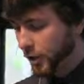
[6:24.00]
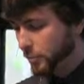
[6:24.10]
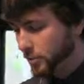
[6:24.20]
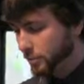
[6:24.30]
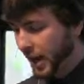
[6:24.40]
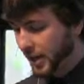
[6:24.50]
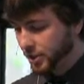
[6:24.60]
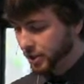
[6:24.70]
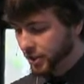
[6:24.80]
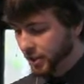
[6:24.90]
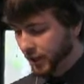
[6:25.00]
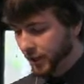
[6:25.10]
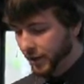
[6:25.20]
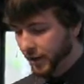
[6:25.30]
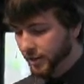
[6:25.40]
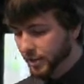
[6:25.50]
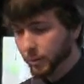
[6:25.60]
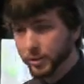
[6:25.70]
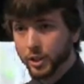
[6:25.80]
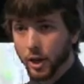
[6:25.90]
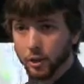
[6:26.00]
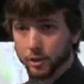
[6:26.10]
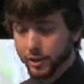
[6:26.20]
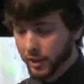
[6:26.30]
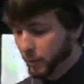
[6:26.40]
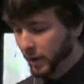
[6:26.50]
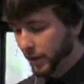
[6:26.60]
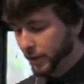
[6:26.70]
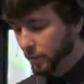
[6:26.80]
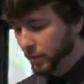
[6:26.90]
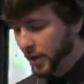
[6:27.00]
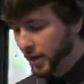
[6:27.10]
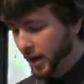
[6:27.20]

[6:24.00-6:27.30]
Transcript: look up some passages on the internet and see what scholars said about them.